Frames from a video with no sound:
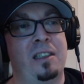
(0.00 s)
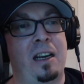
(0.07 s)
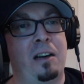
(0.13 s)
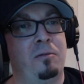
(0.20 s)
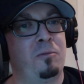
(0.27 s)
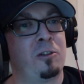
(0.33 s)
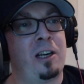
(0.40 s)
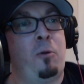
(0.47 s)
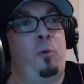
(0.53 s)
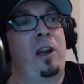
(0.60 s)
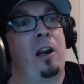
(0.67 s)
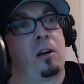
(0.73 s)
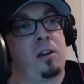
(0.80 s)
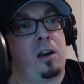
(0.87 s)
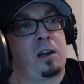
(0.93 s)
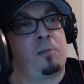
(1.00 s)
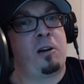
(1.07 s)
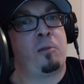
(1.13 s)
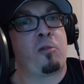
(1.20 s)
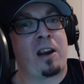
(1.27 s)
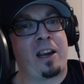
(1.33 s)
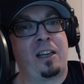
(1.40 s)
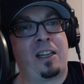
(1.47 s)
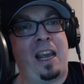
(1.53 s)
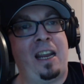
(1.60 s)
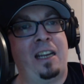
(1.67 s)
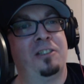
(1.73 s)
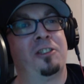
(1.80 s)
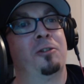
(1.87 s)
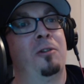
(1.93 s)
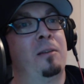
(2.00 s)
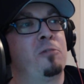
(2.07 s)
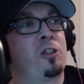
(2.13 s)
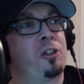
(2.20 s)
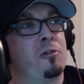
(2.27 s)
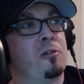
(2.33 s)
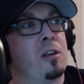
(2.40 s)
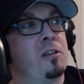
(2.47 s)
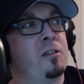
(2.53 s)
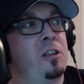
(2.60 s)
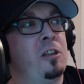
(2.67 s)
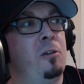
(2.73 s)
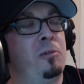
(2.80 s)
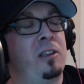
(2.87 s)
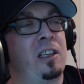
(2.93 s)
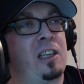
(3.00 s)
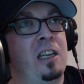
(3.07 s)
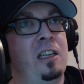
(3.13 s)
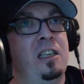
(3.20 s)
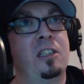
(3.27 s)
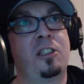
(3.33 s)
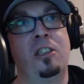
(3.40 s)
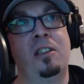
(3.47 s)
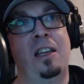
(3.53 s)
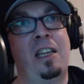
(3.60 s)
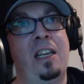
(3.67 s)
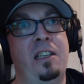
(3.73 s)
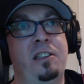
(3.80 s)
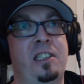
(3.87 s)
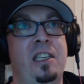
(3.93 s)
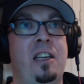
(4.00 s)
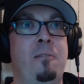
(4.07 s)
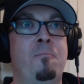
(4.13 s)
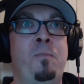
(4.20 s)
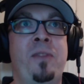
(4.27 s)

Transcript: Now, we are talking about Brian Cage, so I'm sure, with the condition that he's in,